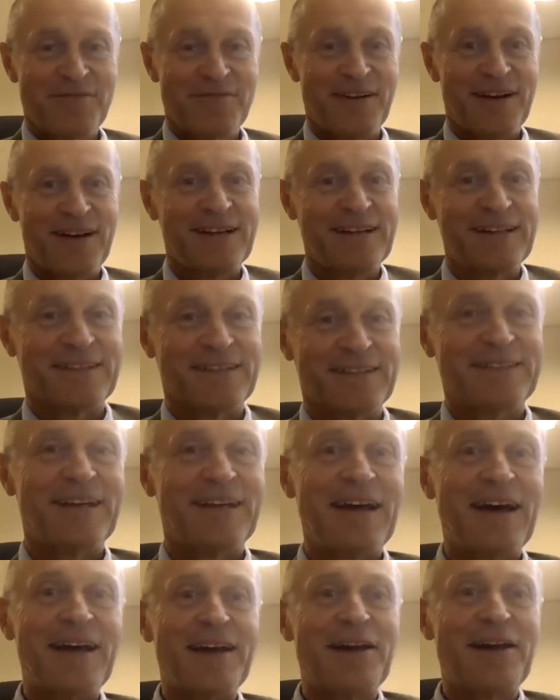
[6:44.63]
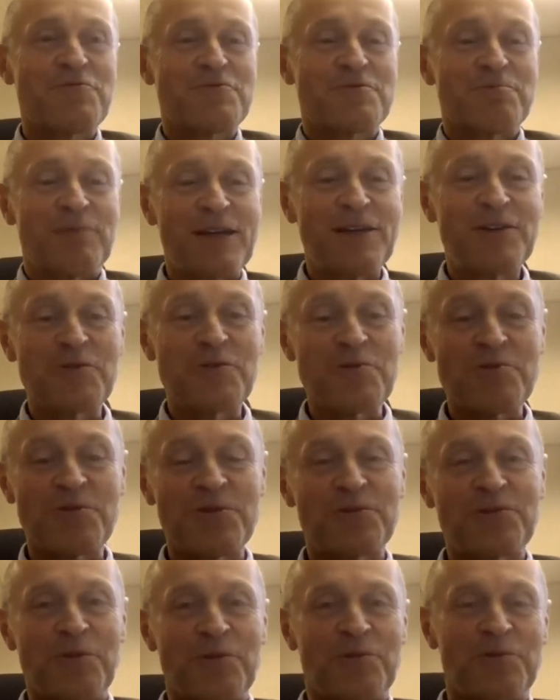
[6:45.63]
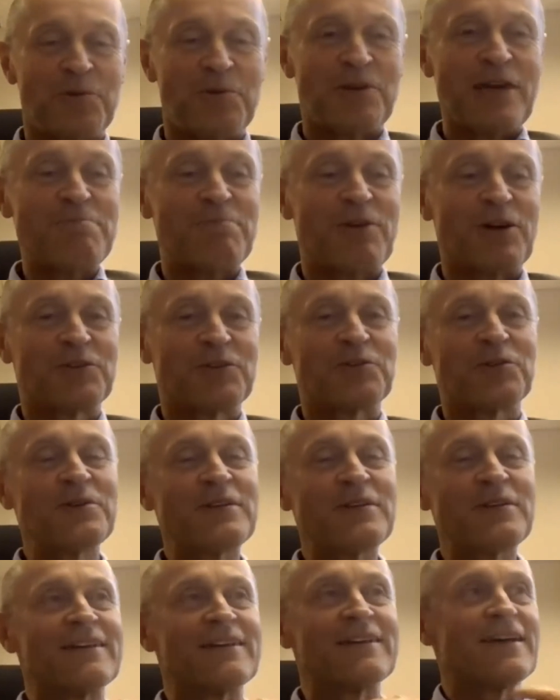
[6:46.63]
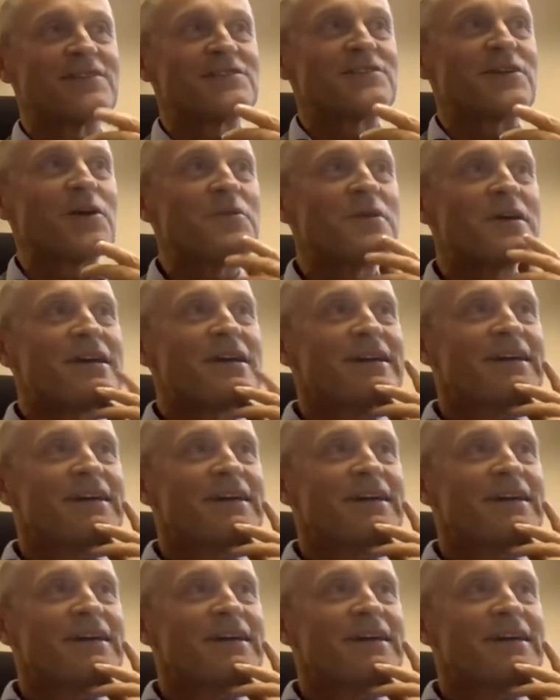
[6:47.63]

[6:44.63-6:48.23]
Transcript: fine. Allows me to keep on talking then. So